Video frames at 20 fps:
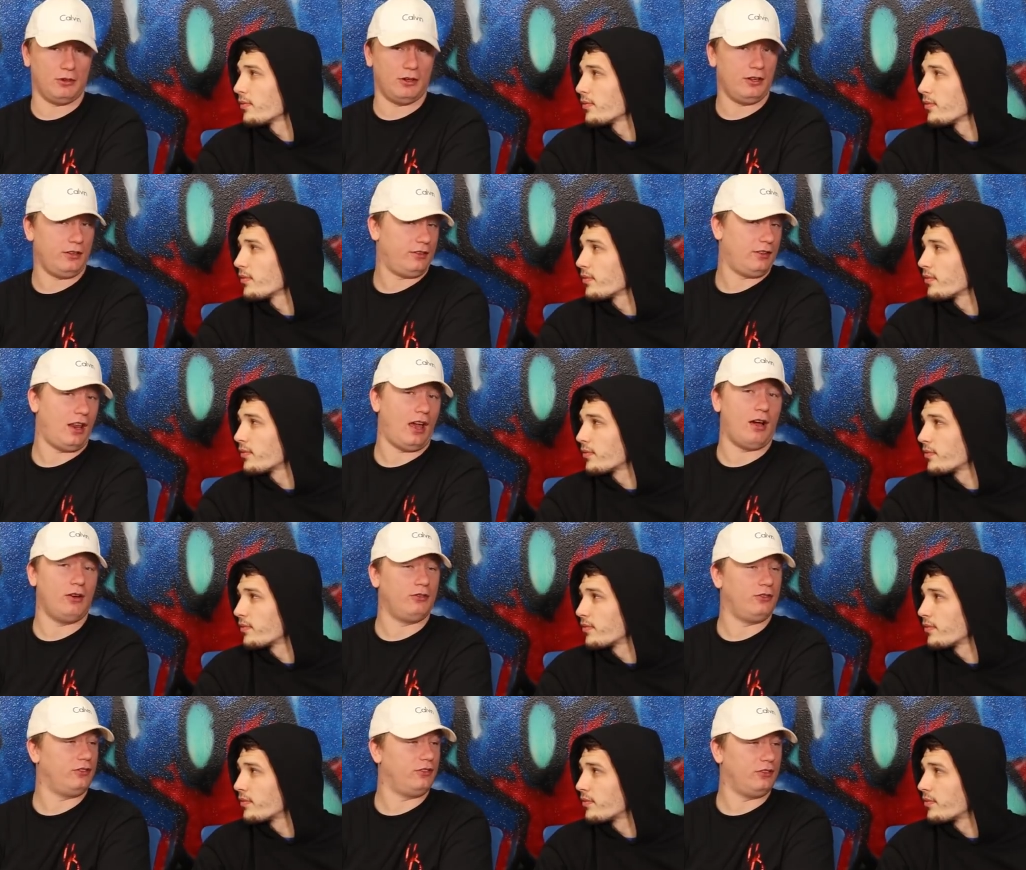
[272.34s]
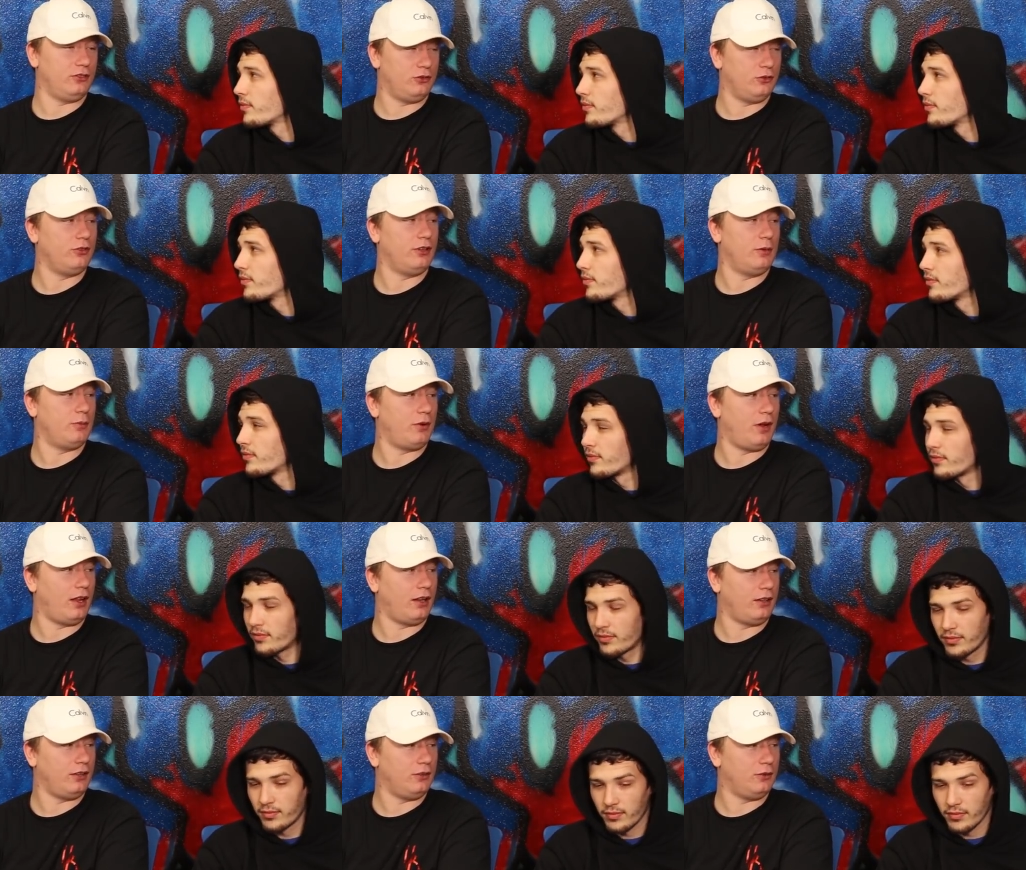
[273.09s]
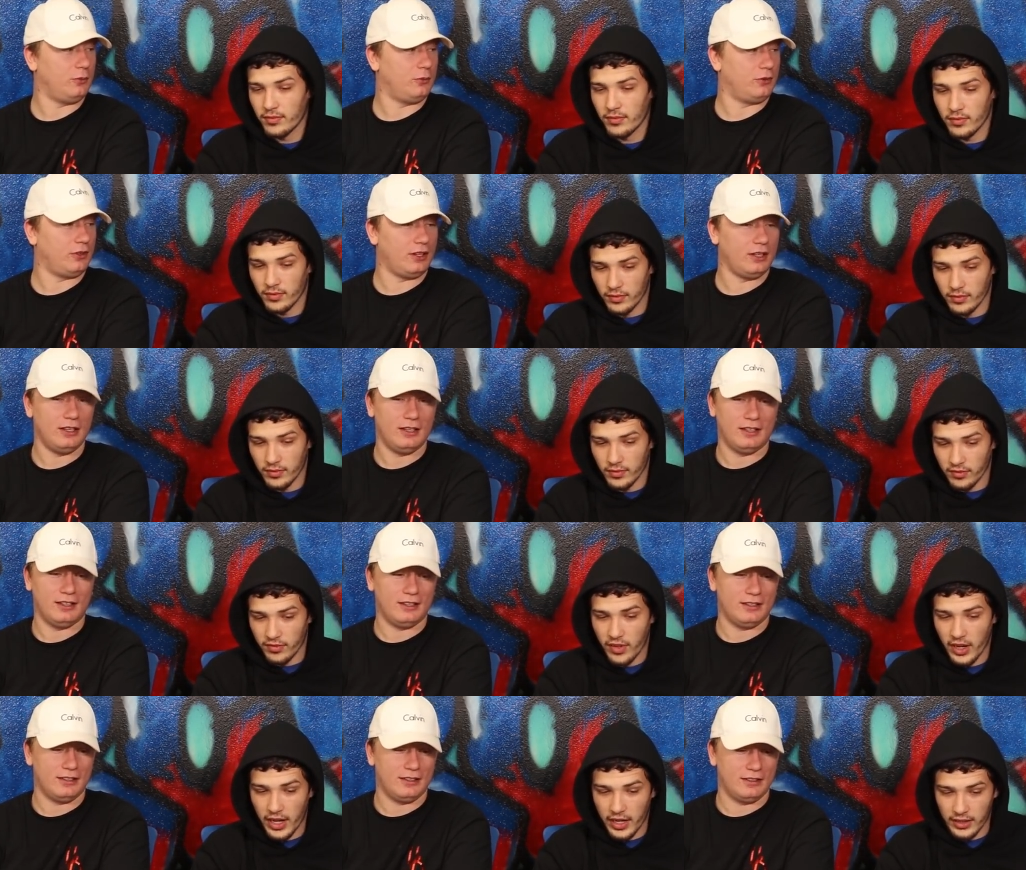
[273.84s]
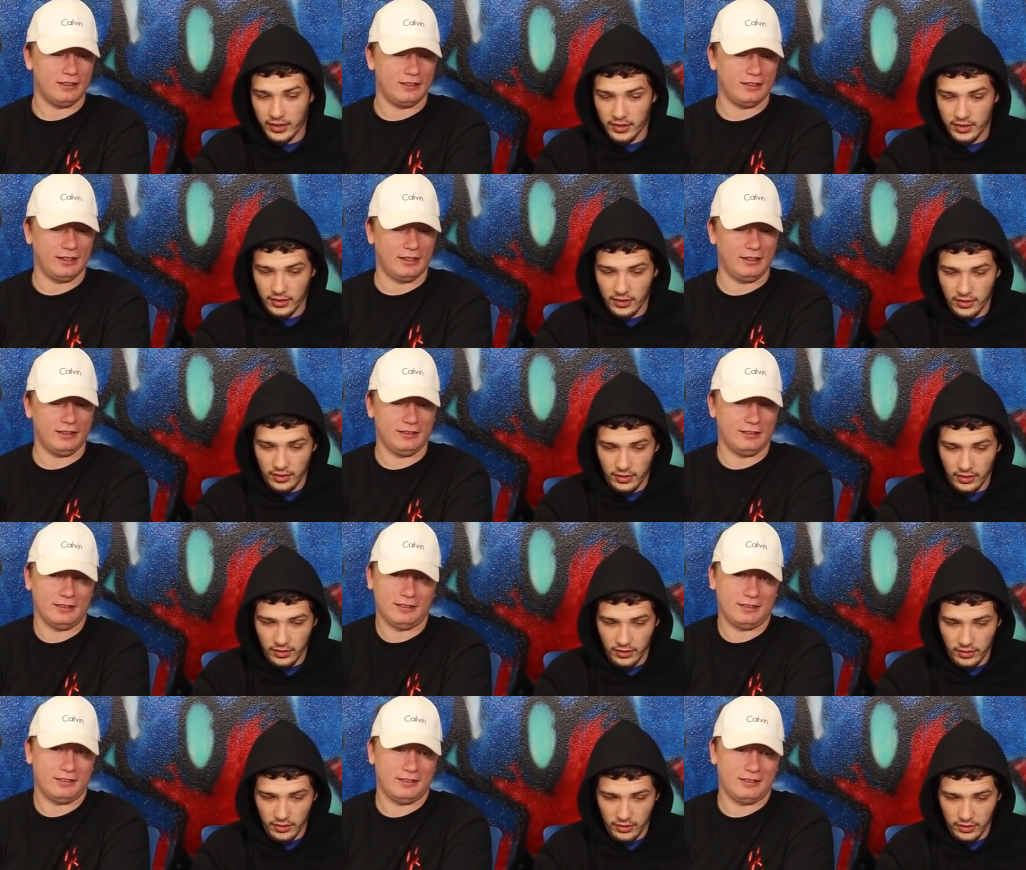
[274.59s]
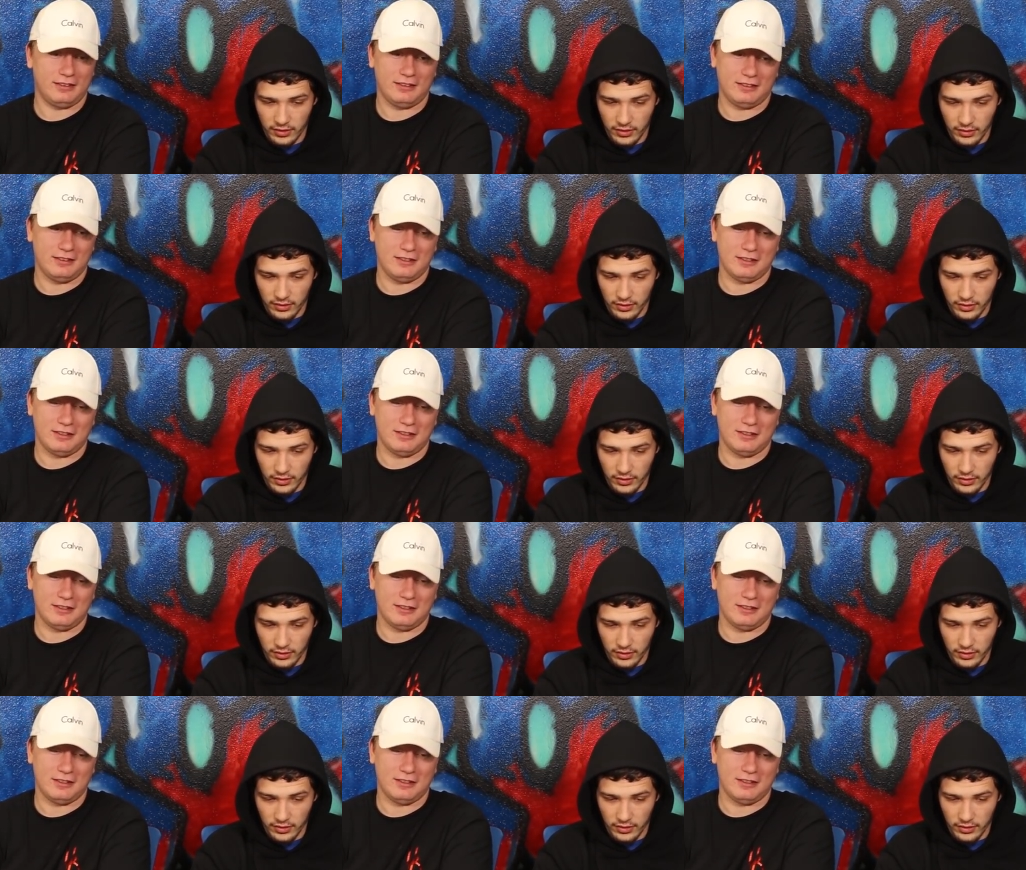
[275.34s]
Speaker 1: and runs, and I'll just enjoy it. Probably, you know what I'm saying? Facts. Like, he's just.